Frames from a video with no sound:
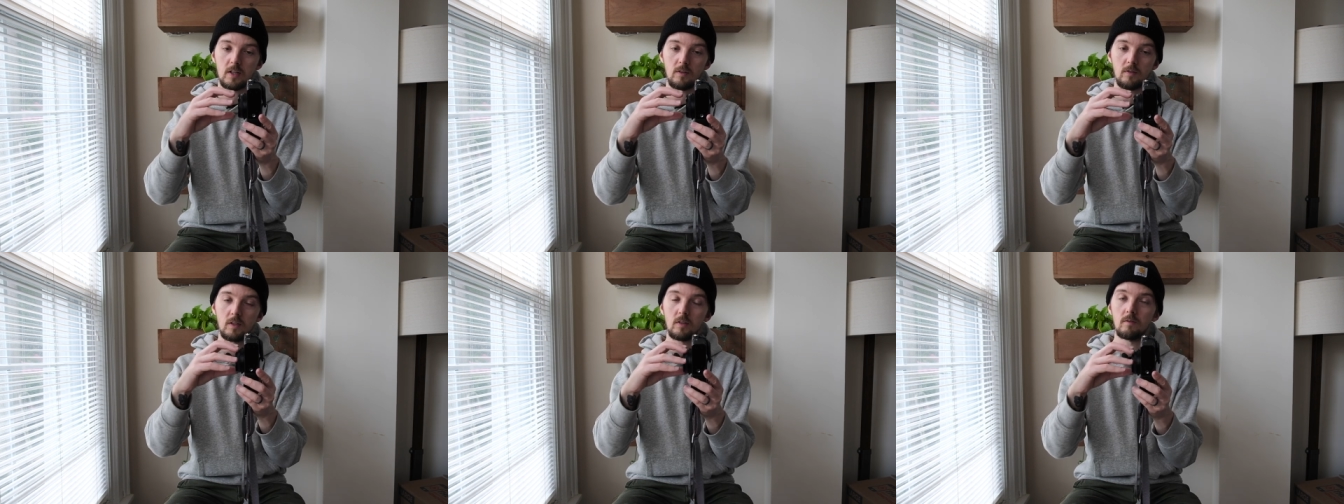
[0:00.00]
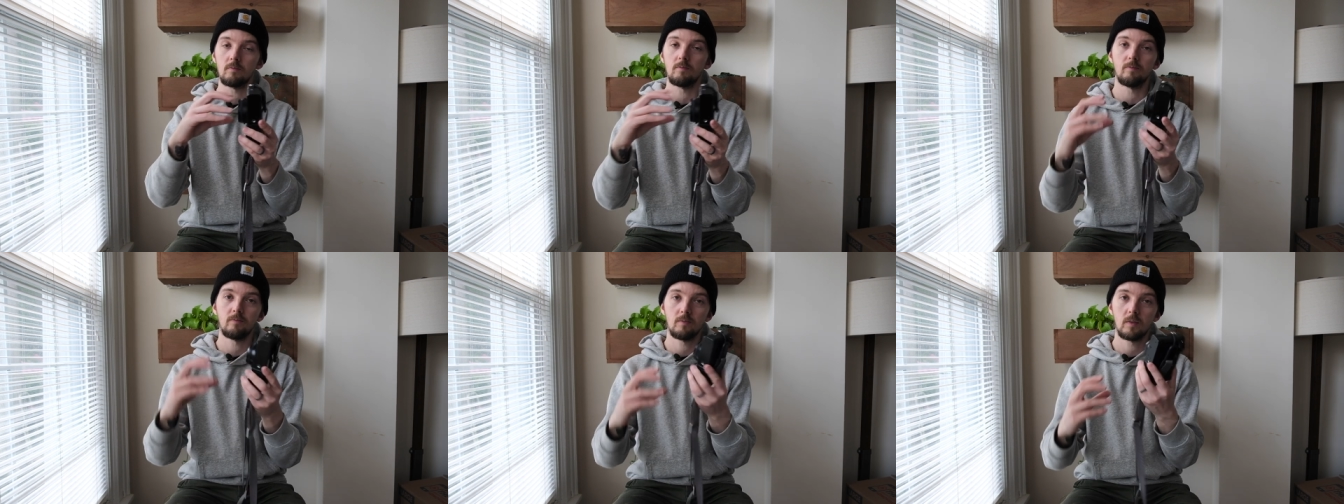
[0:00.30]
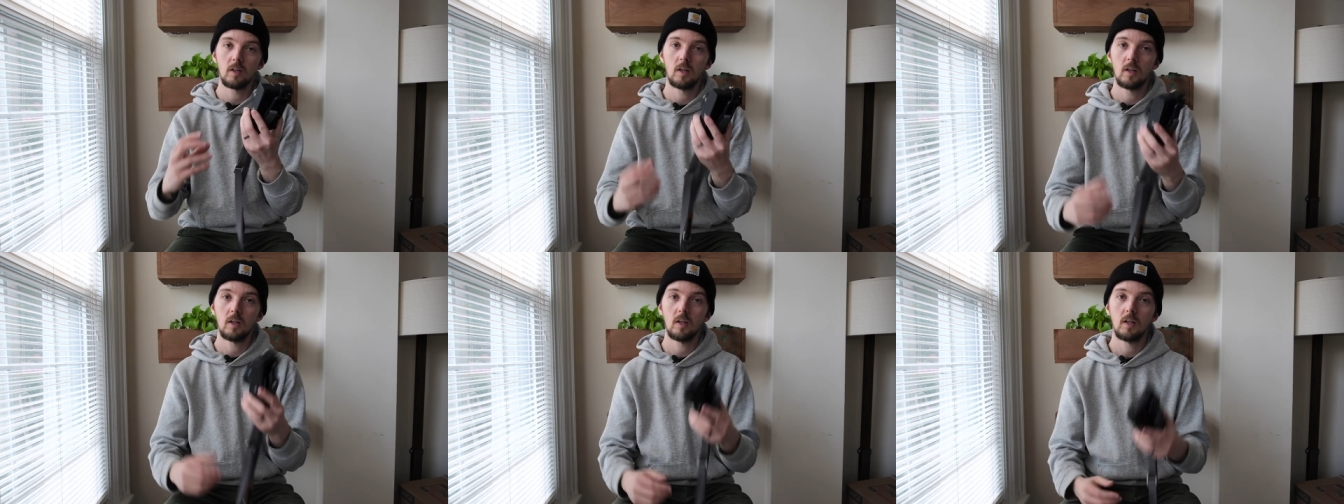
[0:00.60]
having
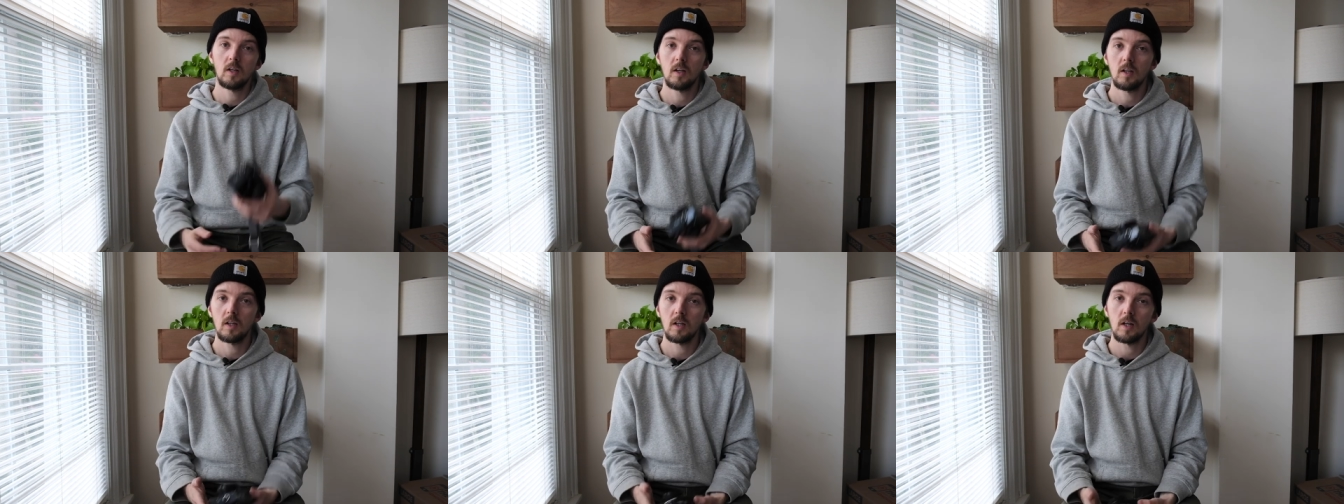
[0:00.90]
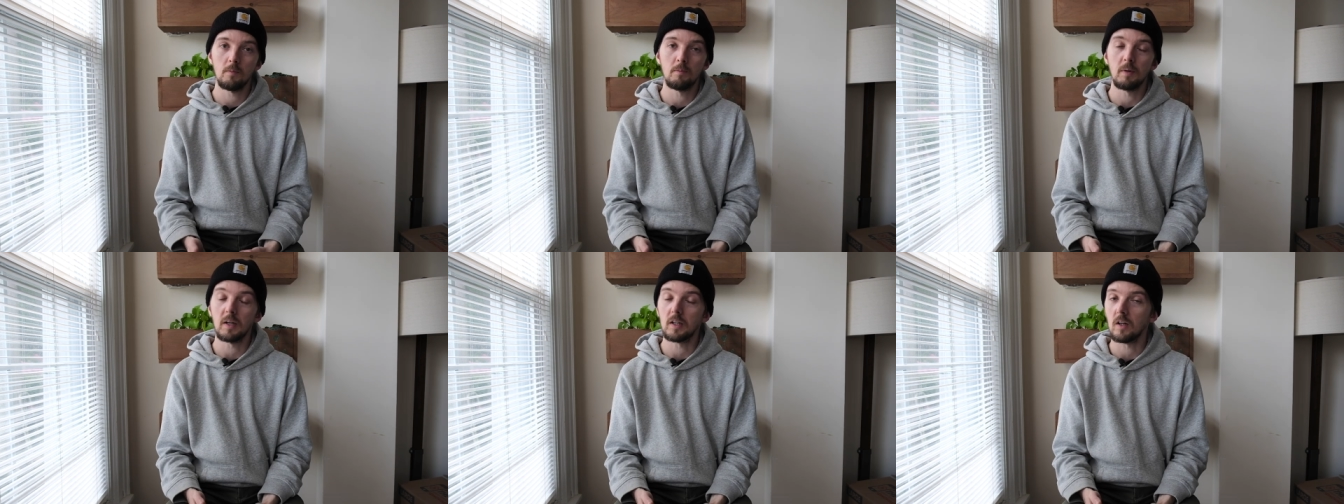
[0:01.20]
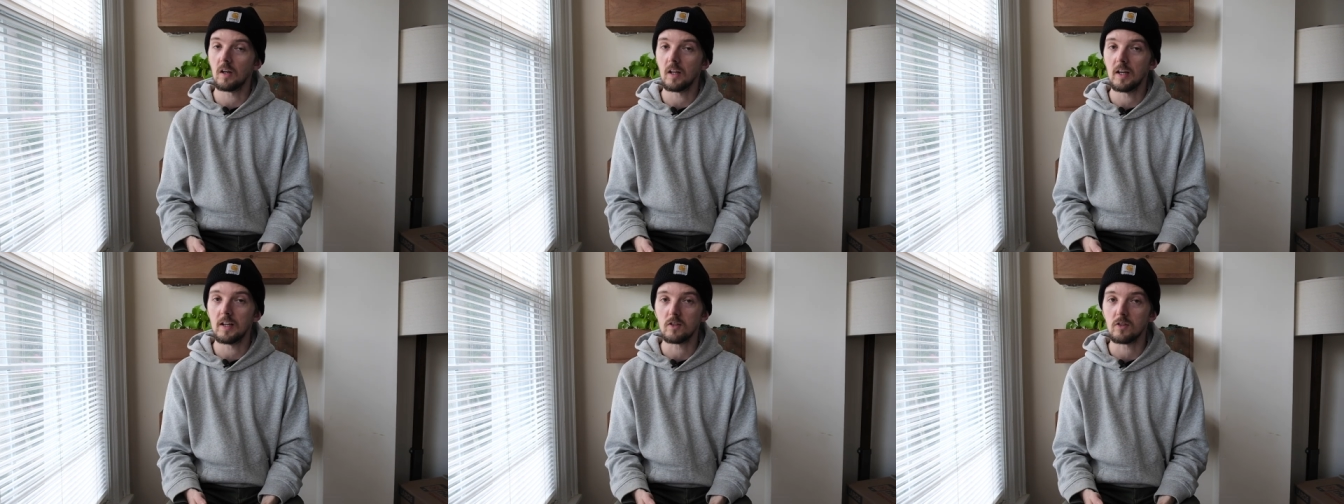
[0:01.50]
a
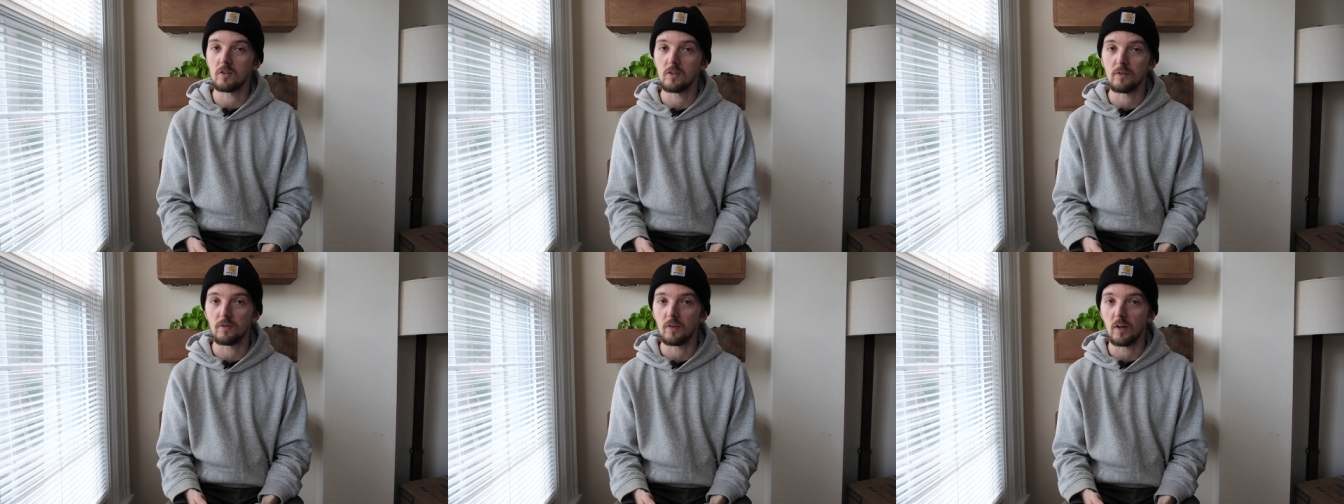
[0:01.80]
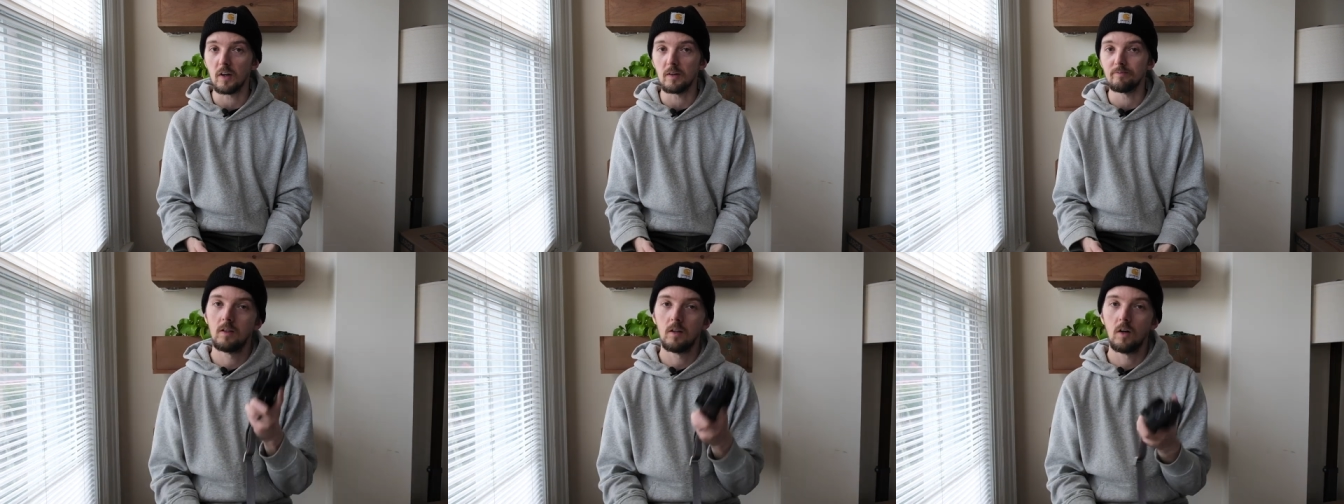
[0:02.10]
bigger lens on the front.